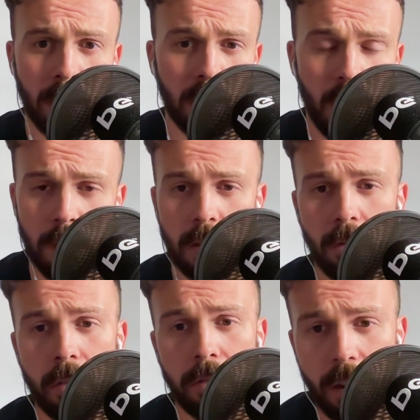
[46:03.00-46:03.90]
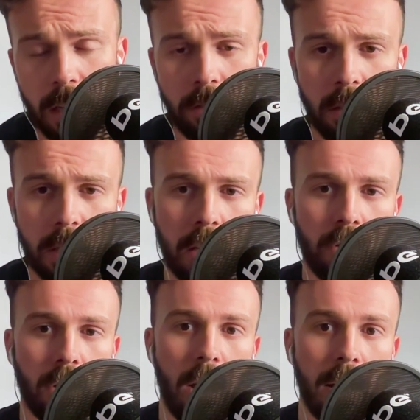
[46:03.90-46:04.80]
Adozie, Ryan Fraser,
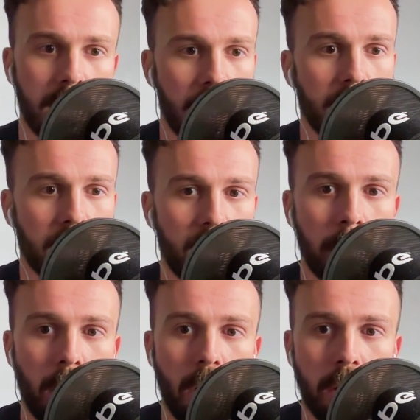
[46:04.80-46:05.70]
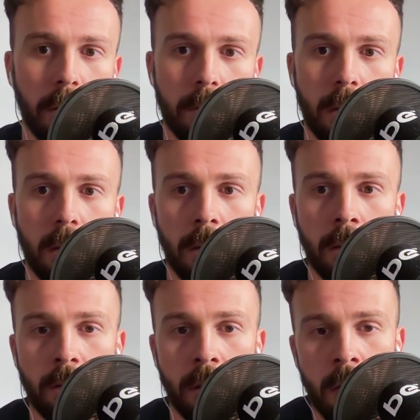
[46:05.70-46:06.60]
etc. That's some lineup too.
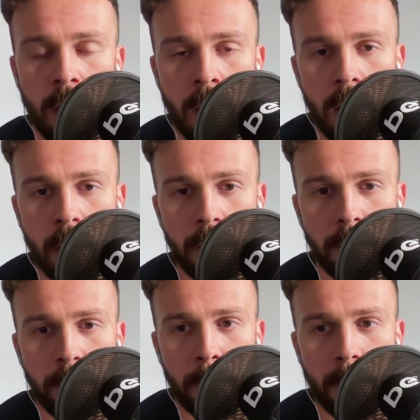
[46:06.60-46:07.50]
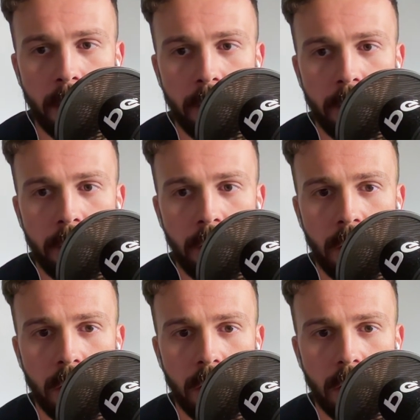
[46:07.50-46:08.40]
And
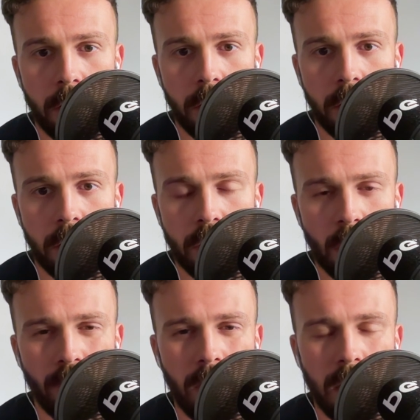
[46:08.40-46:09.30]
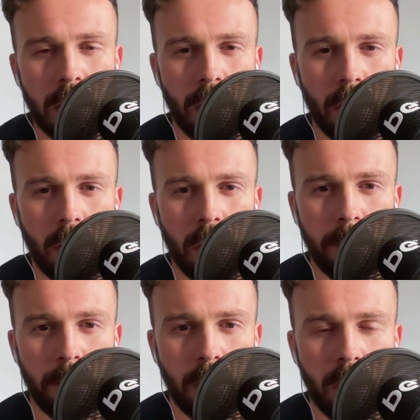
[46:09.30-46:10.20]
for some reason, I
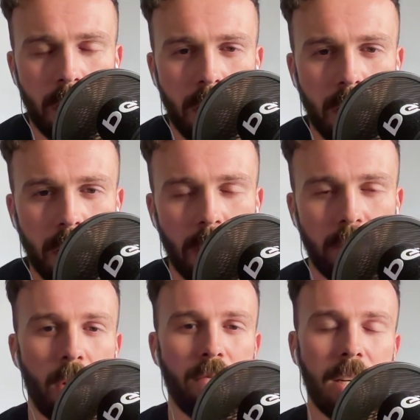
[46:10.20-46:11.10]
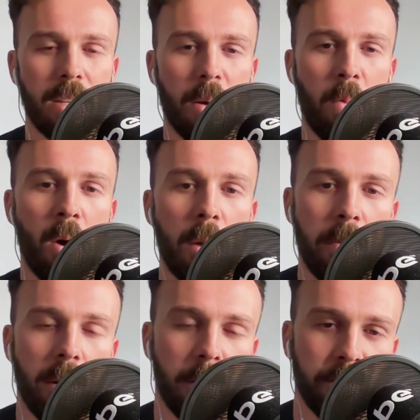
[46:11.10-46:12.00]
don't really know why,
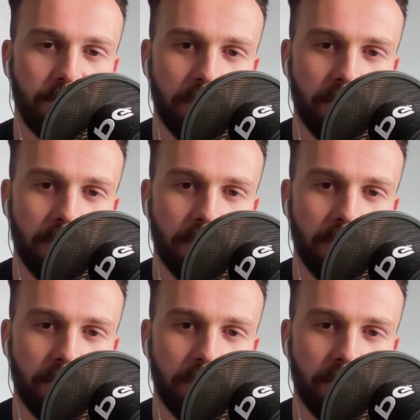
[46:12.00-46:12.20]
but